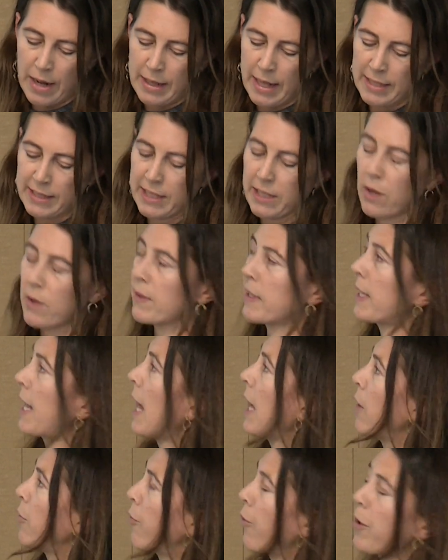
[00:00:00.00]
around Latinos in
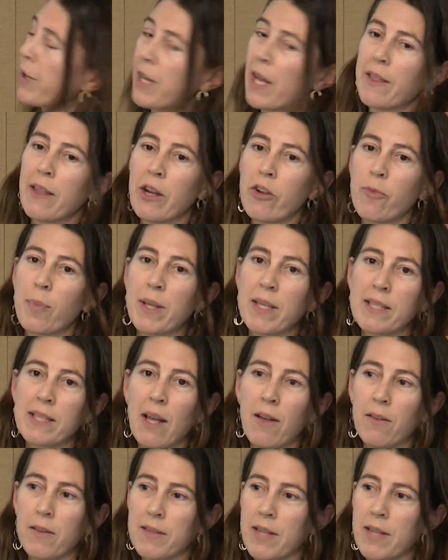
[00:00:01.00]
California, and there have been se